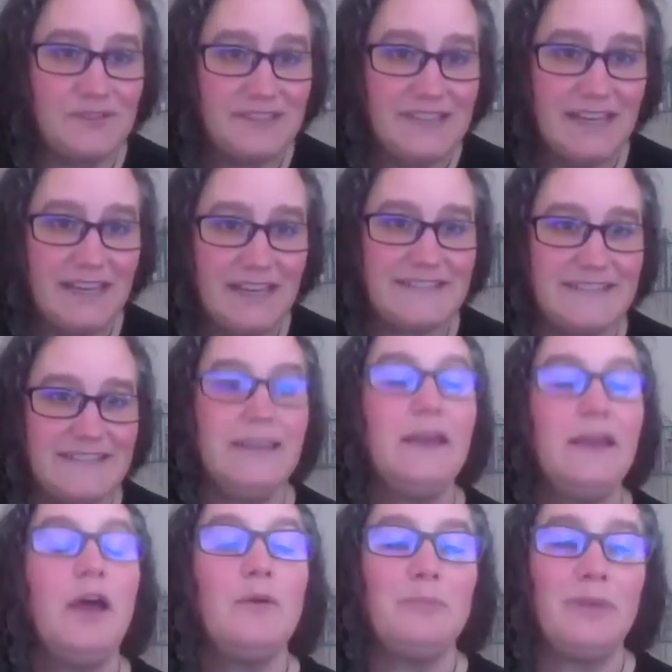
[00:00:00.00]
used it,
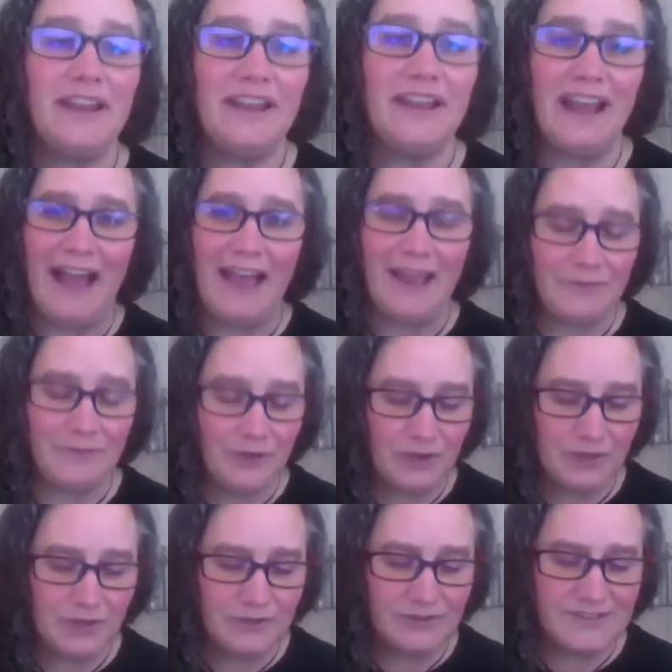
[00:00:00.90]
but I've
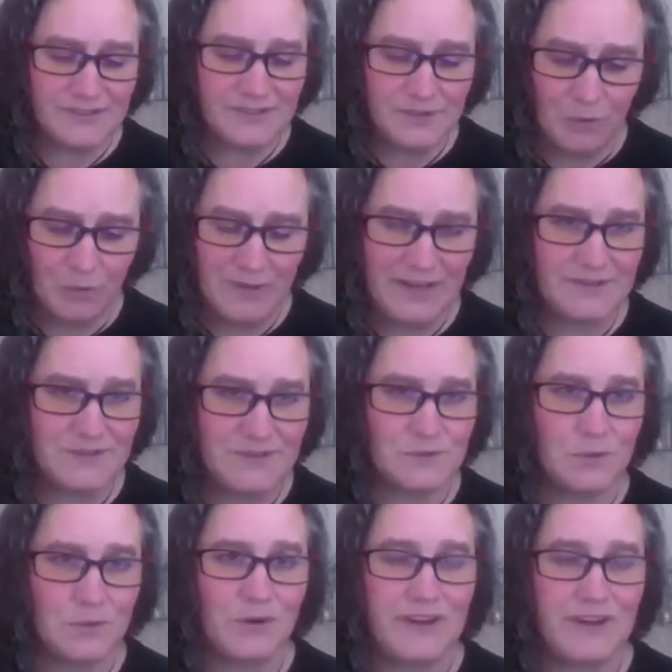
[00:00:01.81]
heard so many
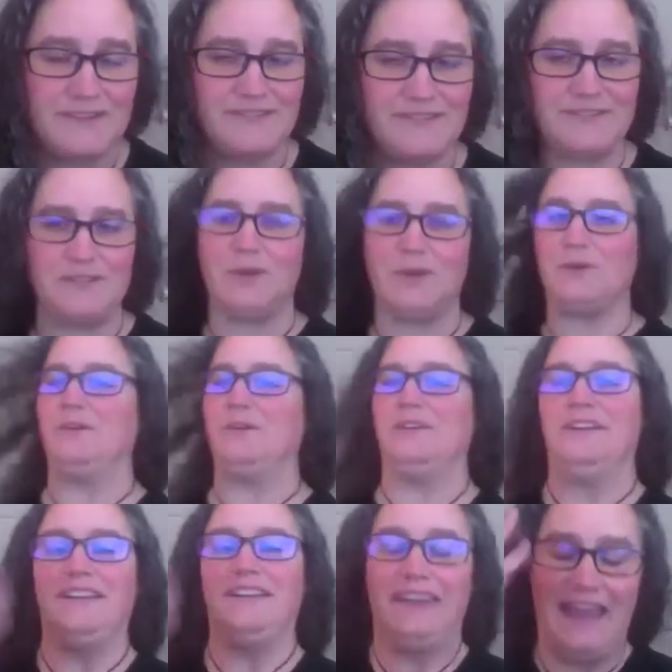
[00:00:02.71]
stories.
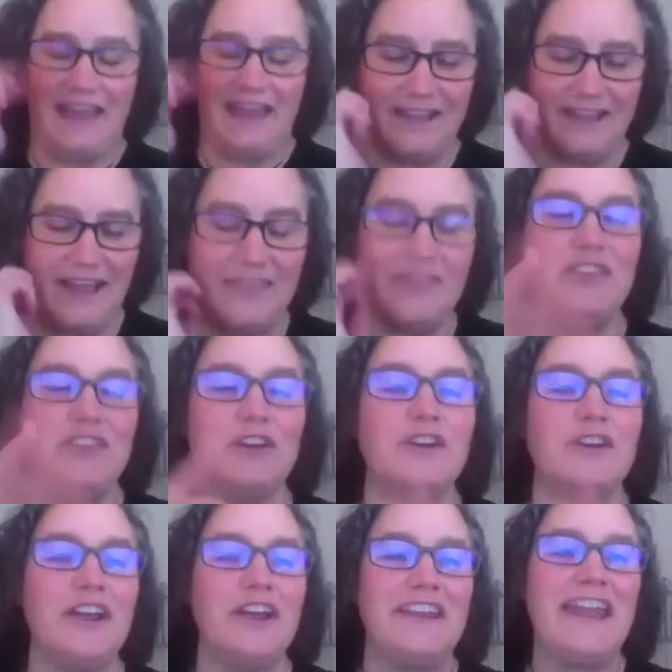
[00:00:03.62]
So yeah,
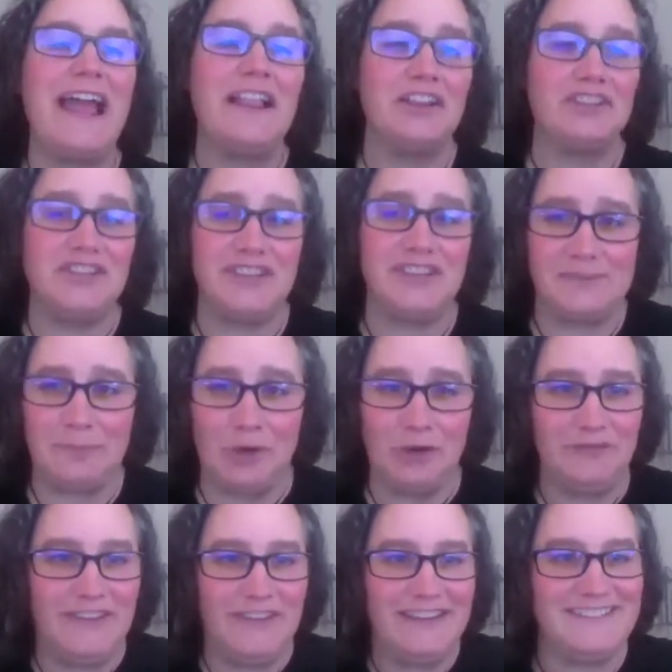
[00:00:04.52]
your analogy is
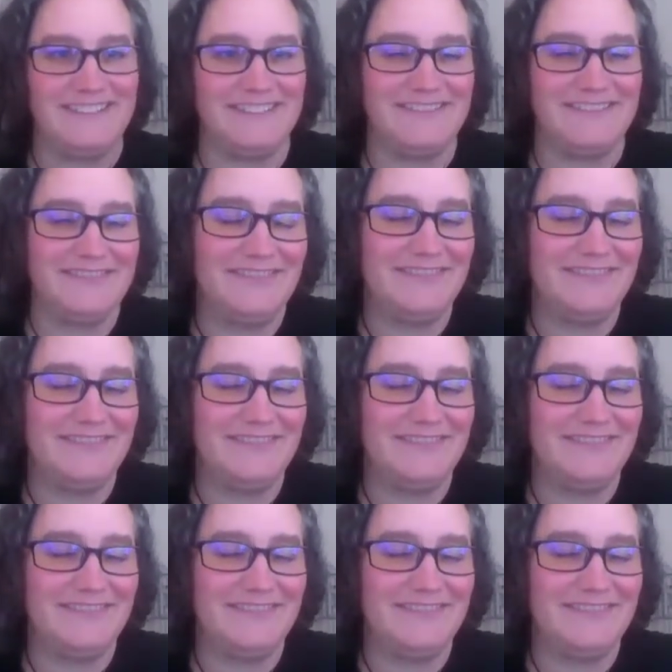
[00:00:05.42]
perfect.